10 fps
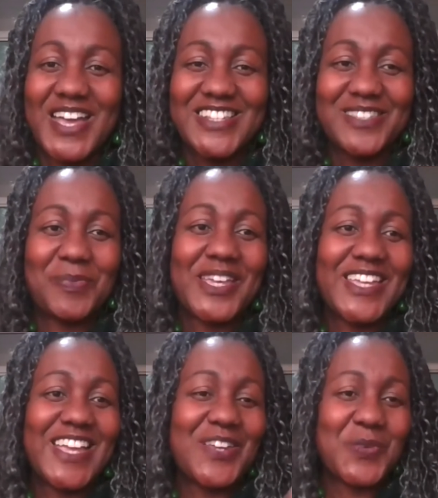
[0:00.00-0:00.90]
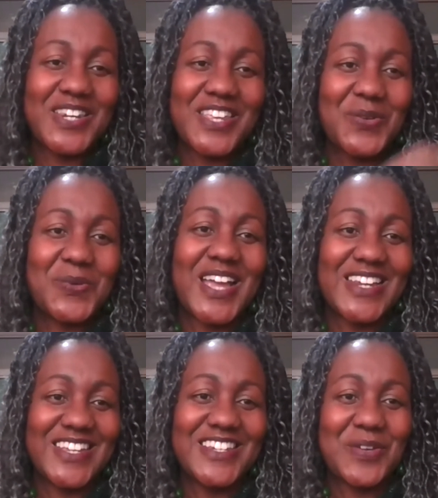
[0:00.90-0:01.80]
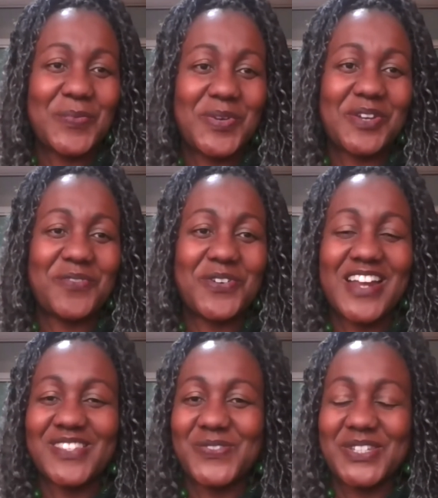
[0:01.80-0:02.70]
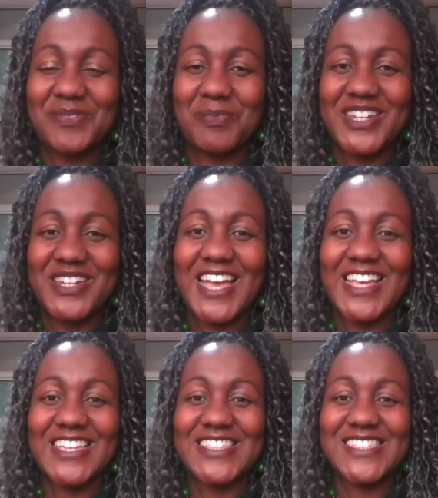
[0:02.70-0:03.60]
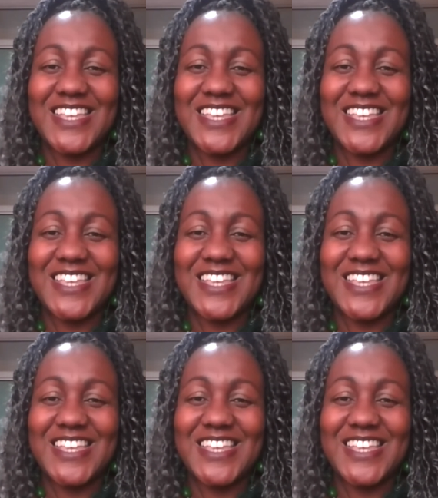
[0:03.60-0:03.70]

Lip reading: can speak, and Winnie, you can interpret for us what Monica is